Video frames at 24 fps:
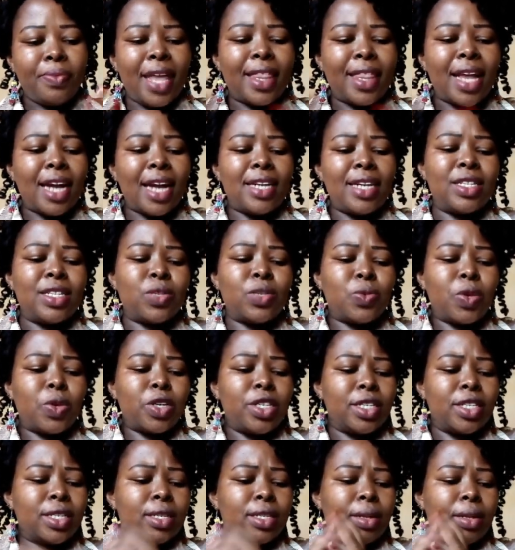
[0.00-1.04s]
That is
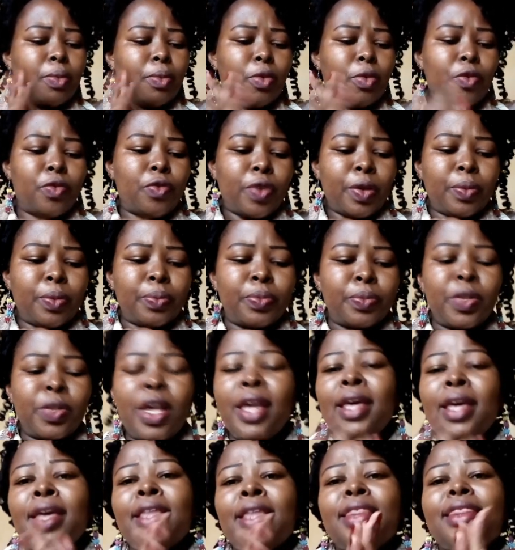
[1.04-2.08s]
watching a movie.
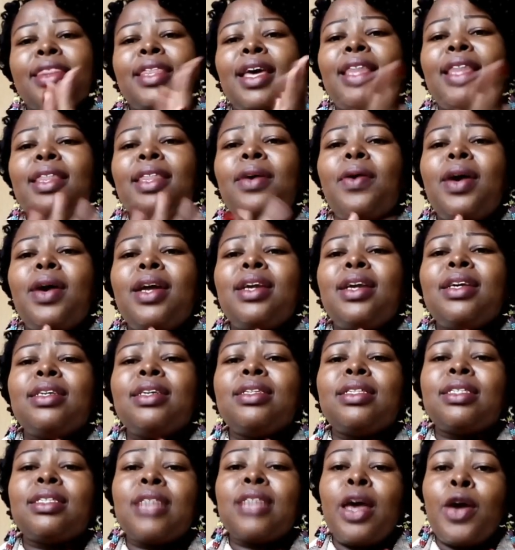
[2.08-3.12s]
The other one
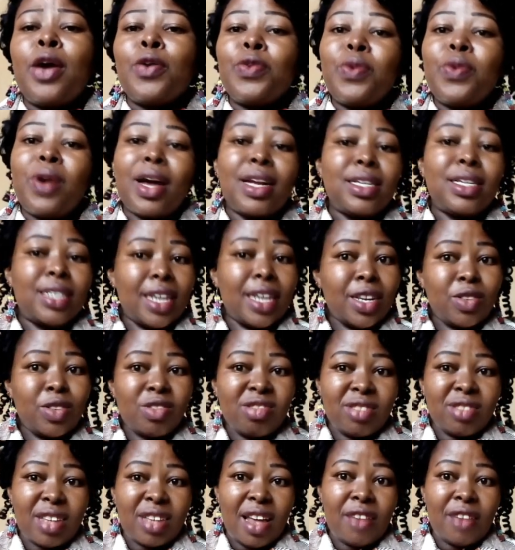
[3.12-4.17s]
is, you can take
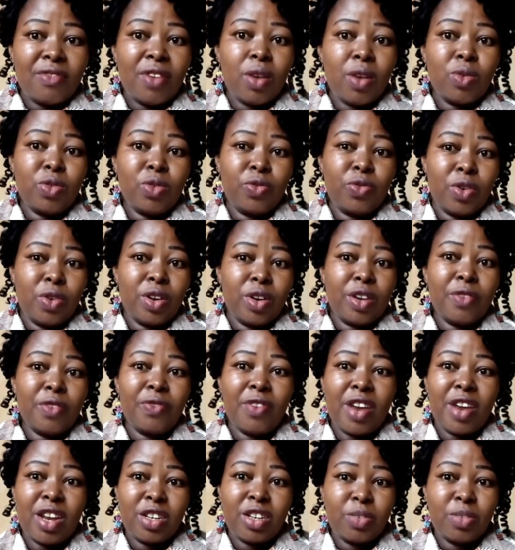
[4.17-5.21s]
yourself out for
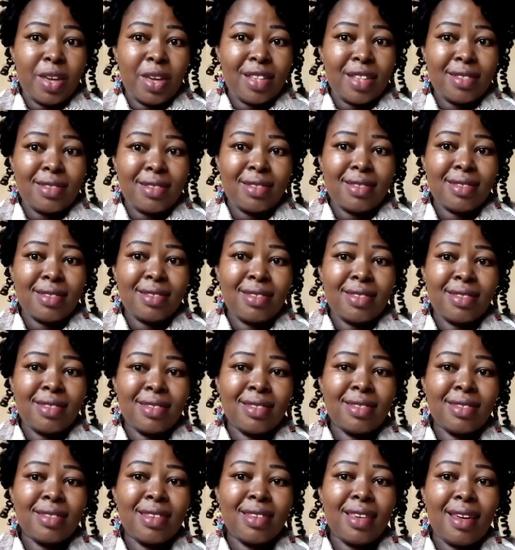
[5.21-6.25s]
refreshments.
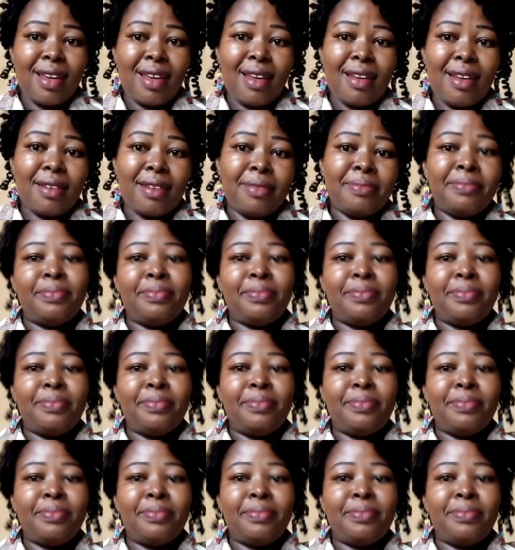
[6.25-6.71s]
Yeah,